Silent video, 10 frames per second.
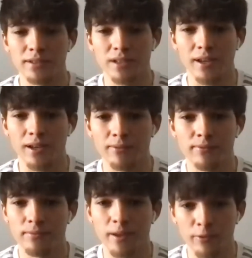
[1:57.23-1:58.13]
He's like,
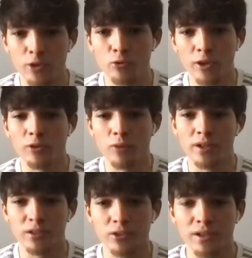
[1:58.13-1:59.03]
if if you really want
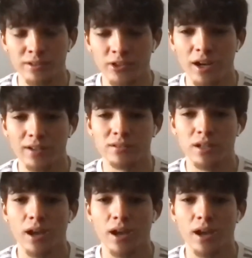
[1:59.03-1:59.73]
to do this, you got to stay